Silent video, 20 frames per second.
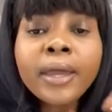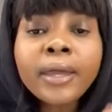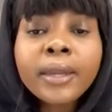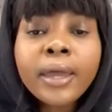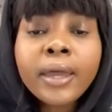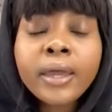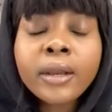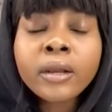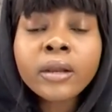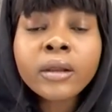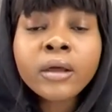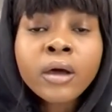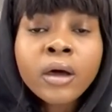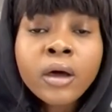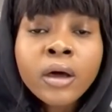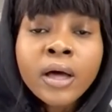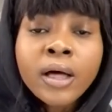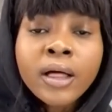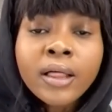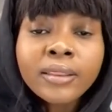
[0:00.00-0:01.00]
and
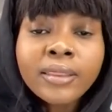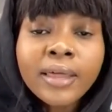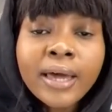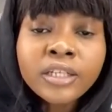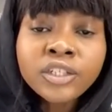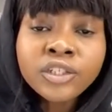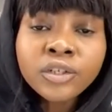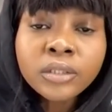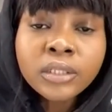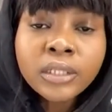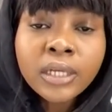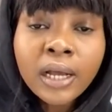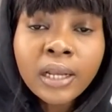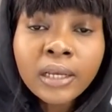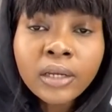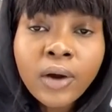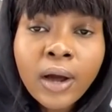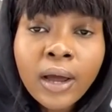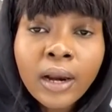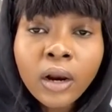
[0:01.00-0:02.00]
that should tell
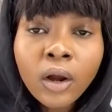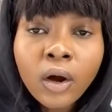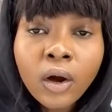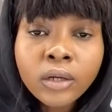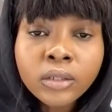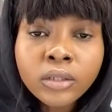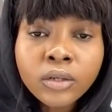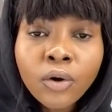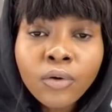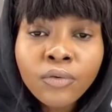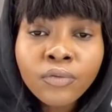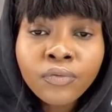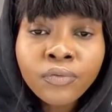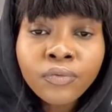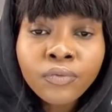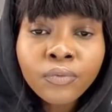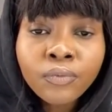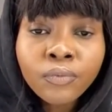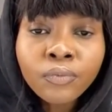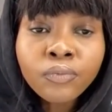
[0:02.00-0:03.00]
you a lot of
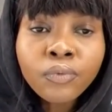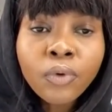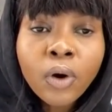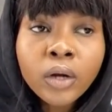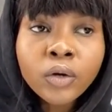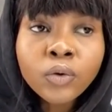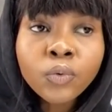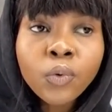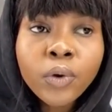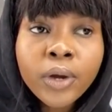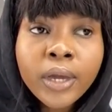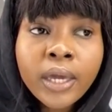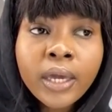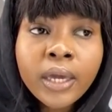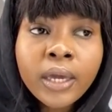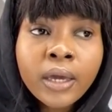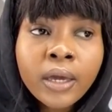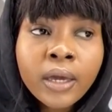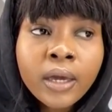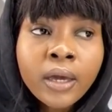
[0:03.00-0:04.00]
what
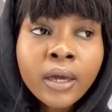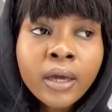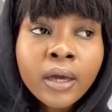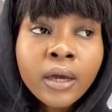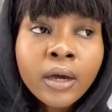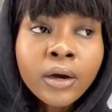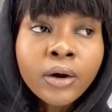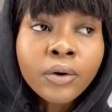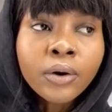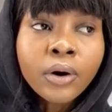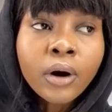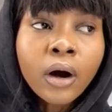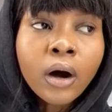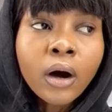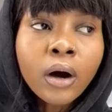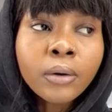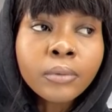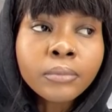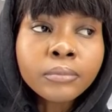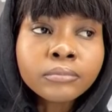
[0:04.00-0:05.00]
we
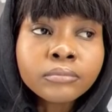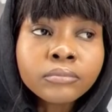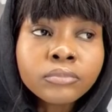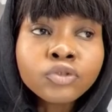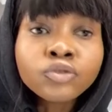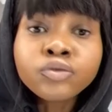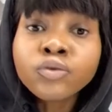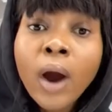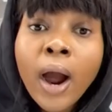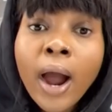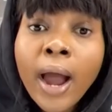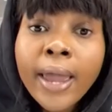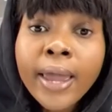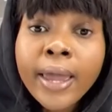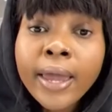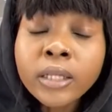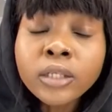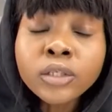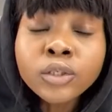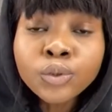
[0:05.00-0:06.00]
try
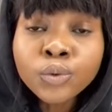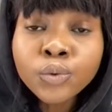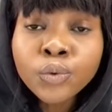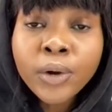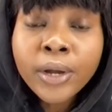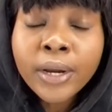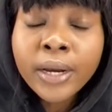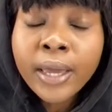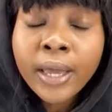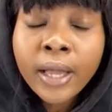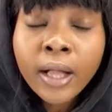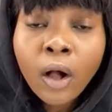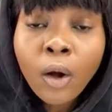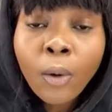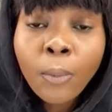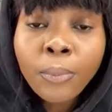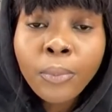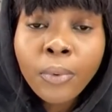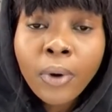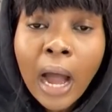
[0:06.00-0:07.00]
to do and
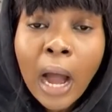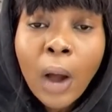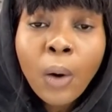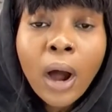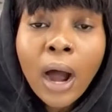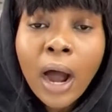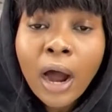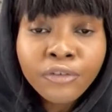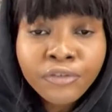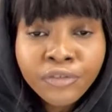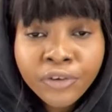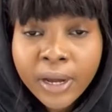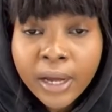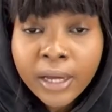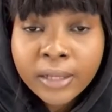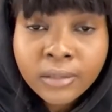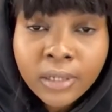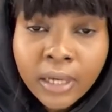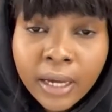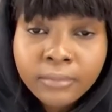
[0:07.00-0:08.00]
help our
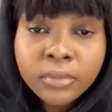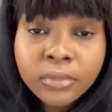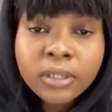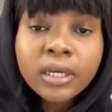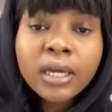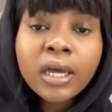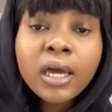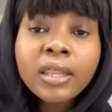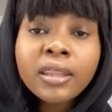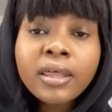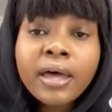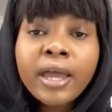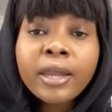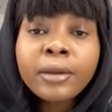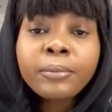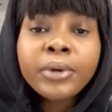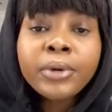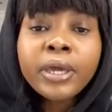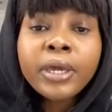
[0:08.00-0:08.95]
Africa to come together and be.